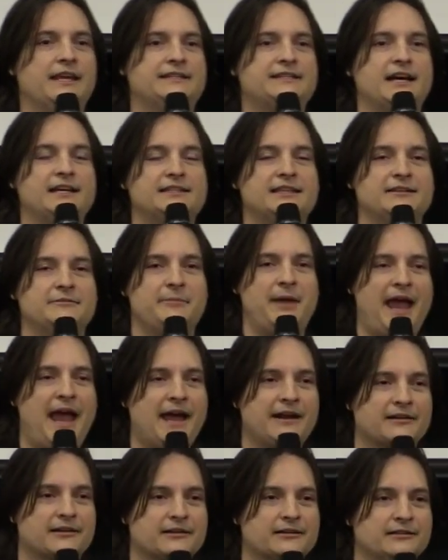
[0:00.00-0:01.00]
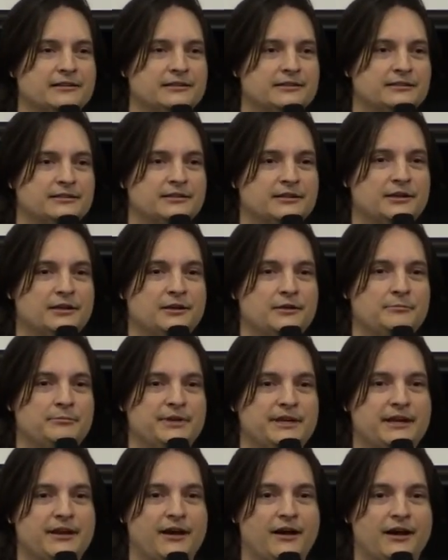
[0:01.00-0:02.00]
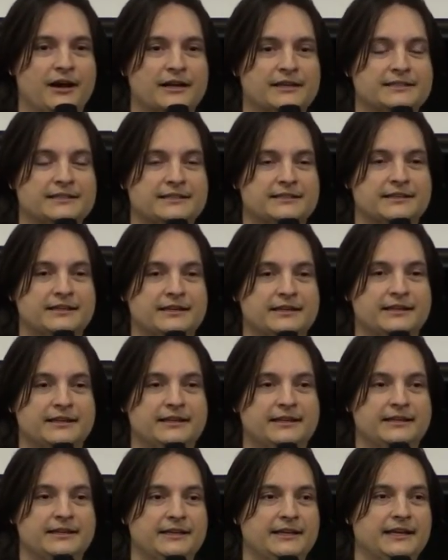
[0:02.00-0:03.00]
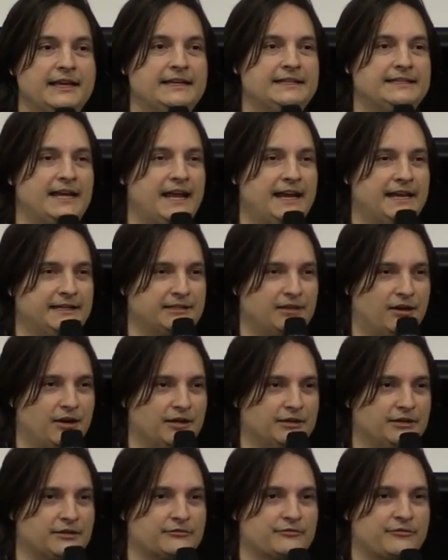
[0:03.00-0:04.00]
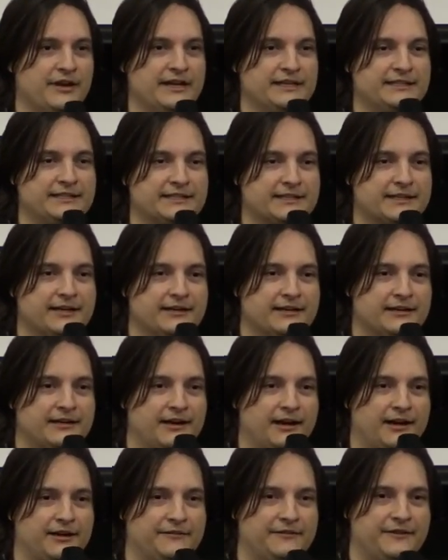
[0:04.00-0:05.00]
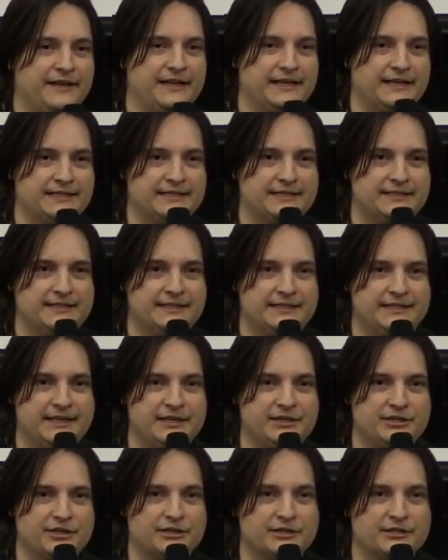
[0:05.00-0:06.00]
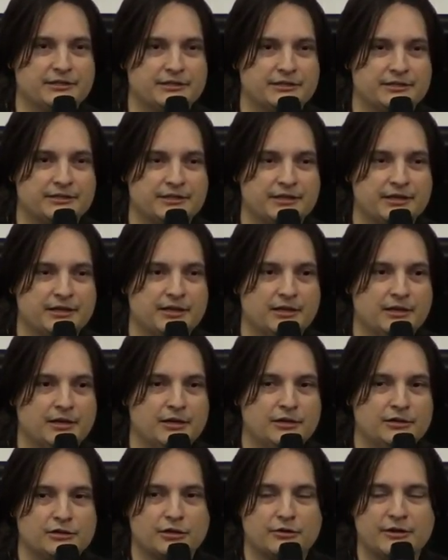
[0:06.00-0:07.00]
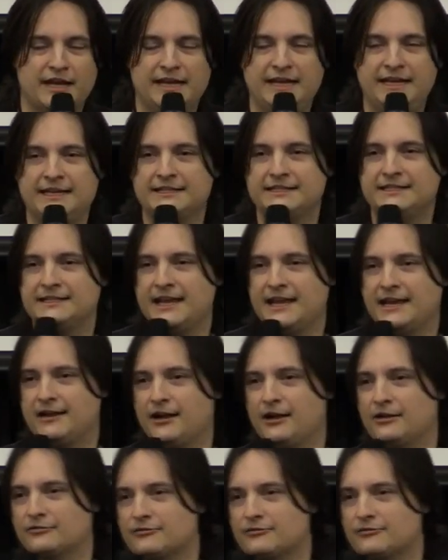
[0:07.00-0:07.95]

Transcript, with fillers: it doesn't matter because he takes on the risk of his decisions. So idiots take